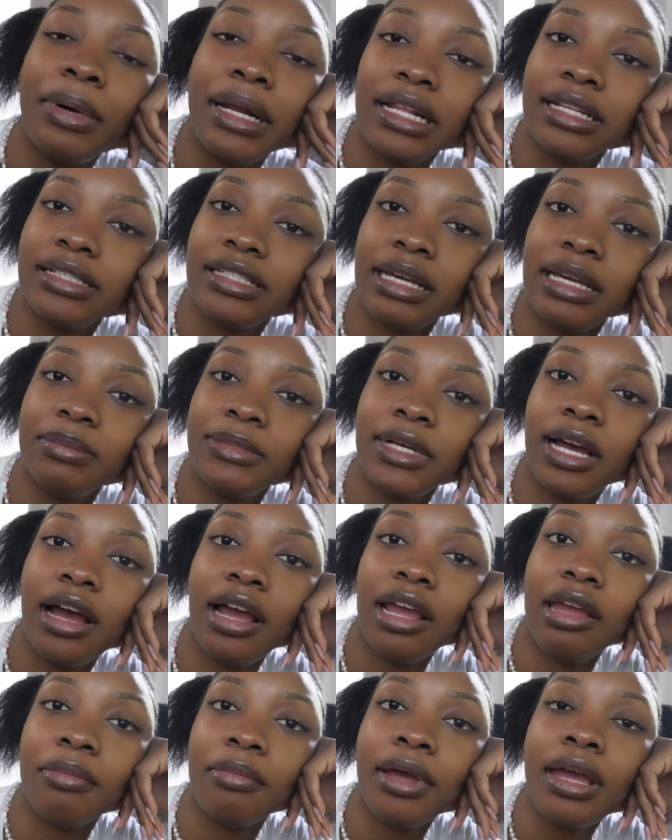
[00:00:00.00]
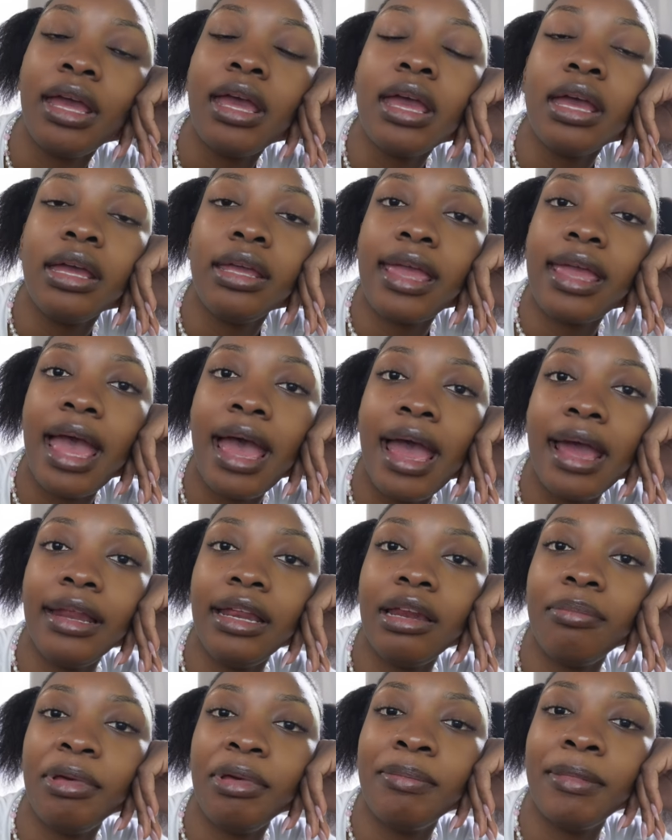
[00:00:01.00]
But at the same time, yeah, I
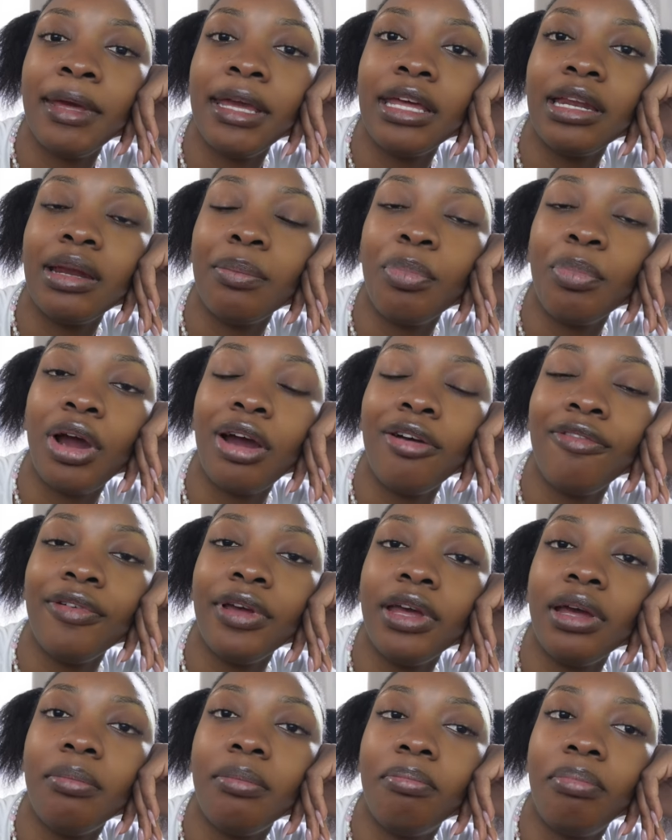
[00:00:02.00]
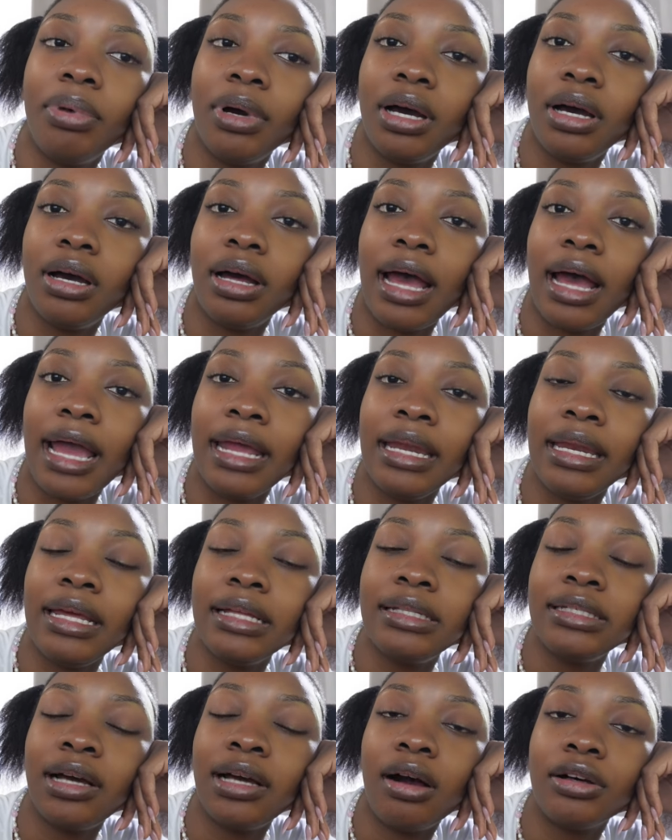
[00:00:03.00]
need to be making a profit, but I
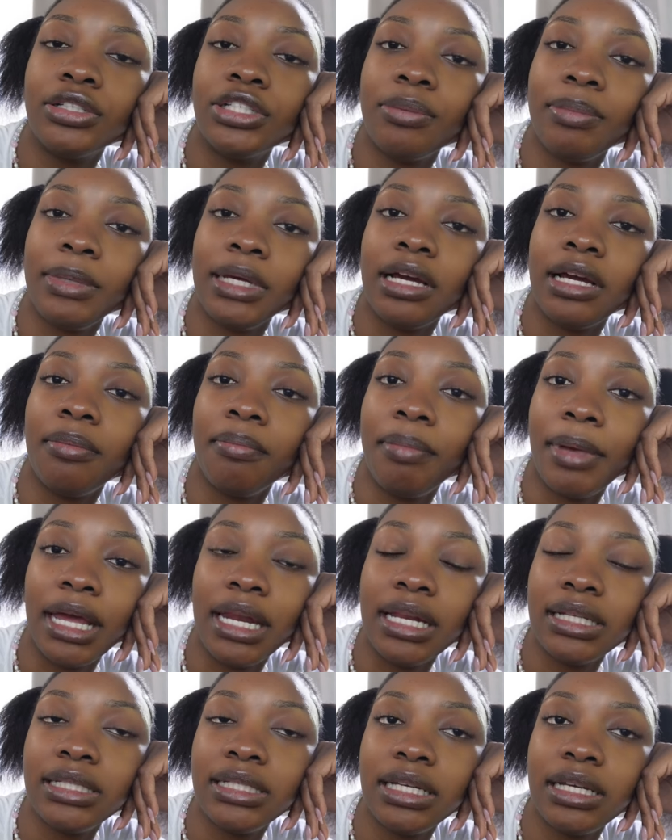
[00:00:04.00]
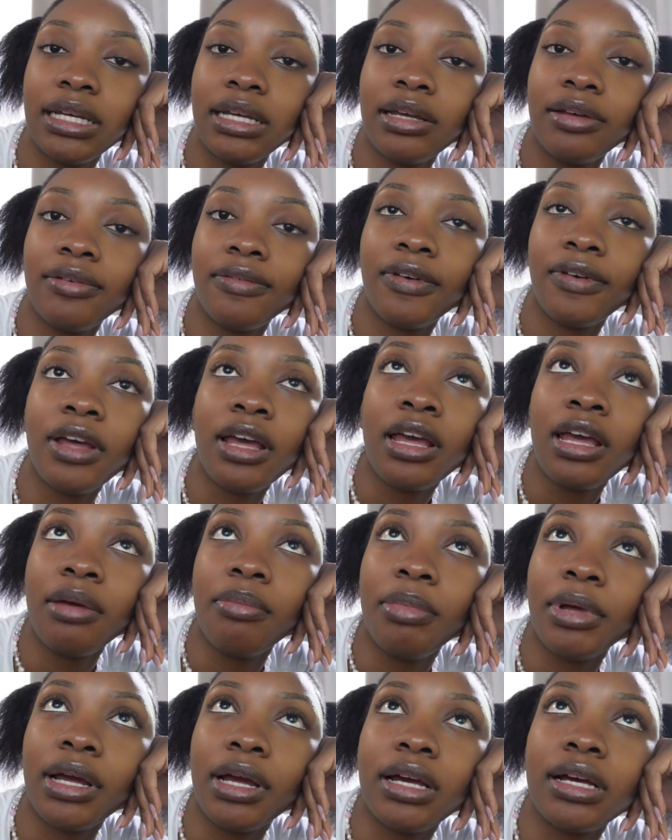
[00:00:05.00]
need to also be competitive
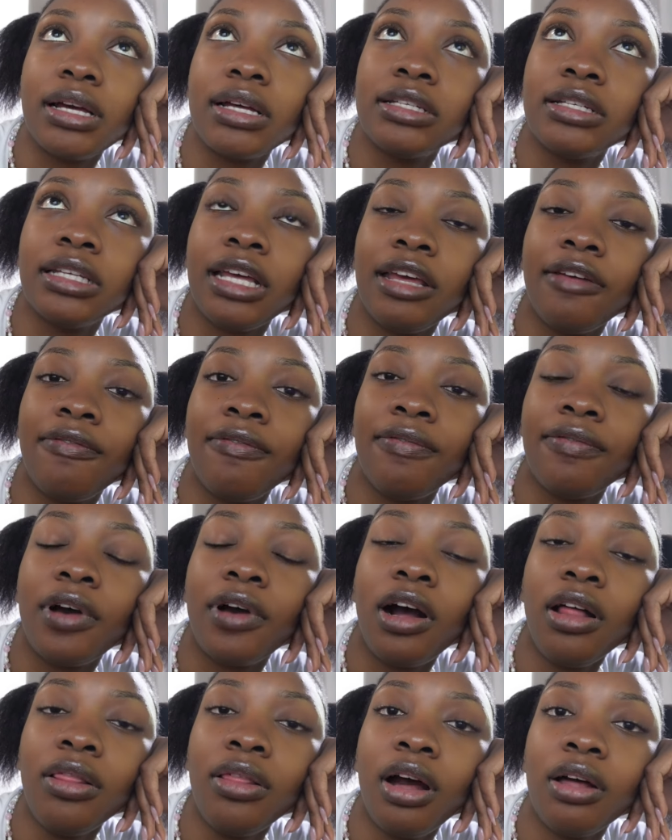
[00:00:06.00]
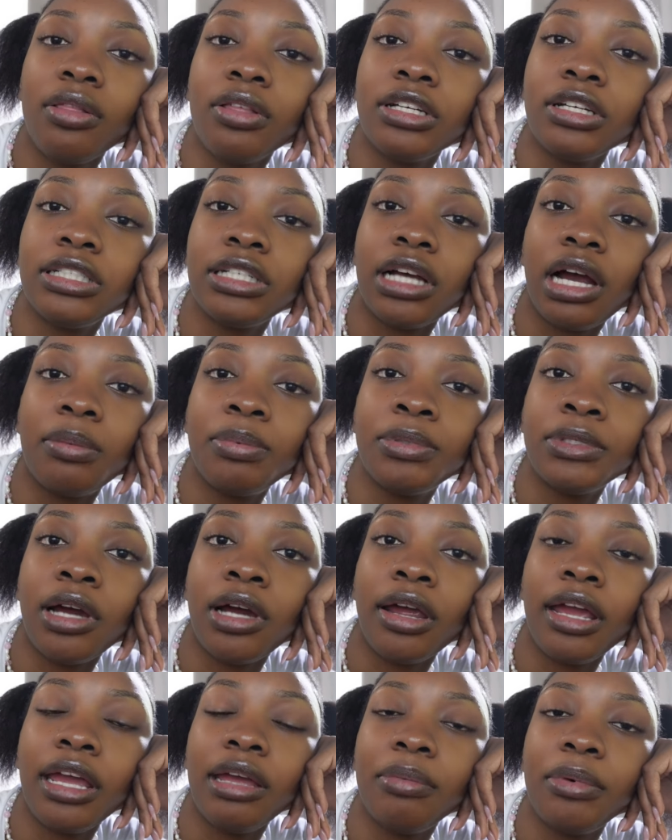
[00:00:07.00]
because if all the other shops
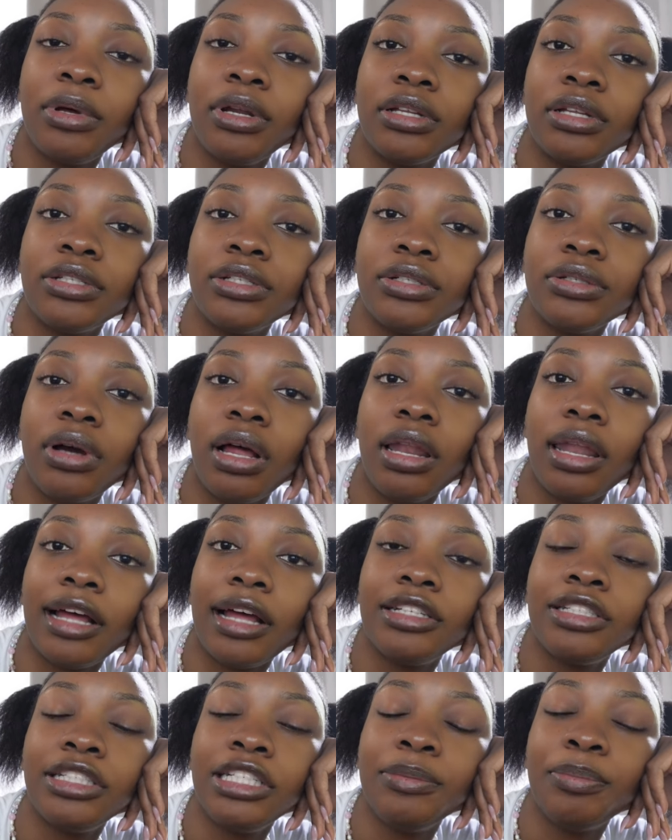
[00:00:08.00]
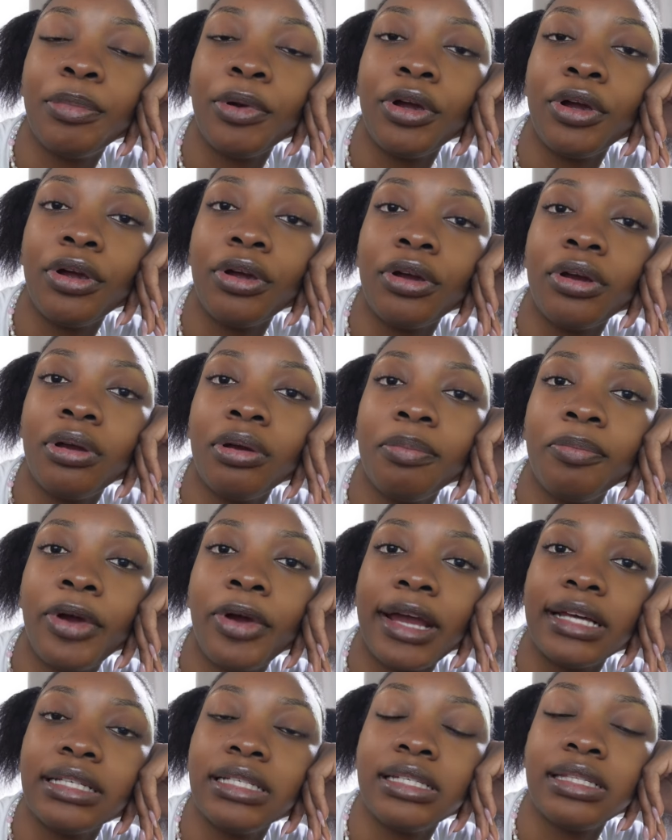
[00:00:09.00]
are able to do a lot cheaper
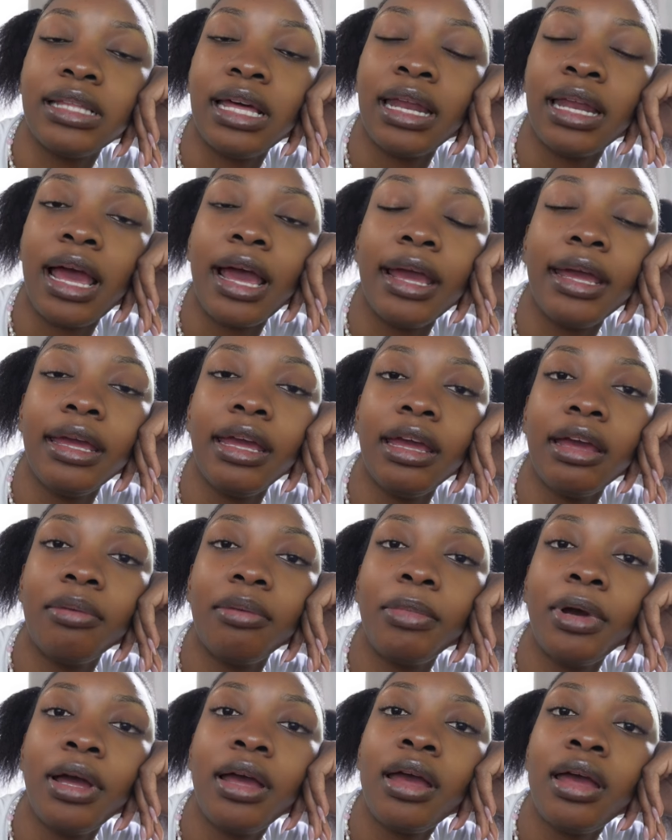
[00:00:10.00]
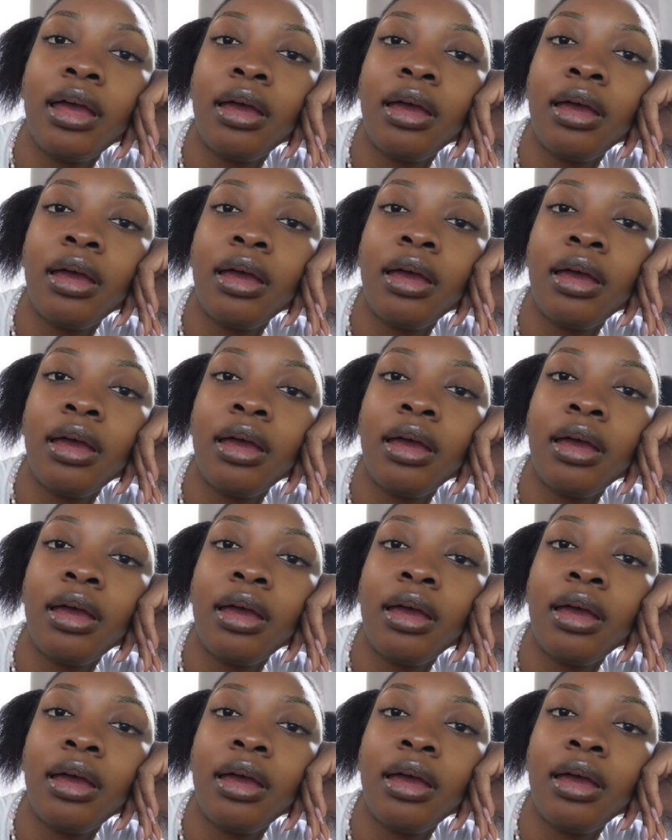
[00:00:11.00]
prices than I am,